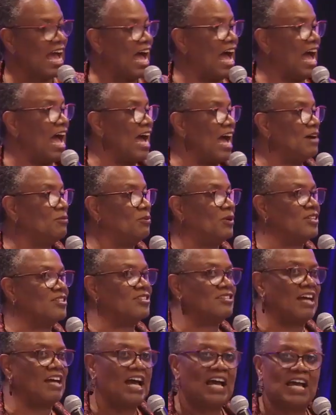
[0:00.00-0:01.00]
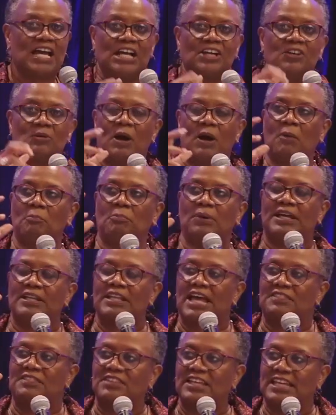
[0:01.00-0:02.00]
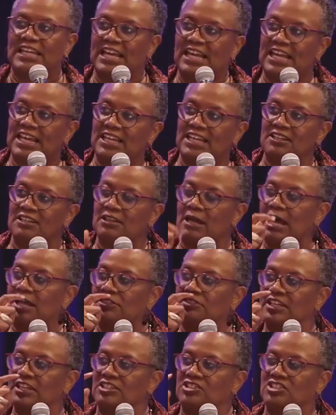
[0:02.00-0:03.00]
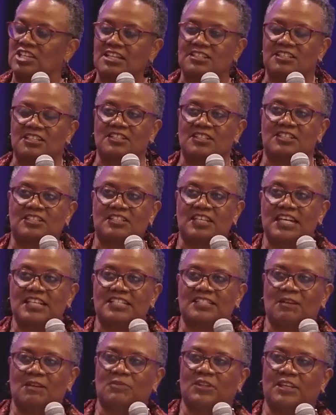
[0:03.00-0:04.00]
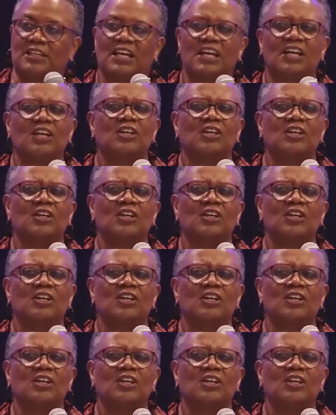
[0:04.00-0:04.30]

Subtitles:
But at the end, I think Jessica said something.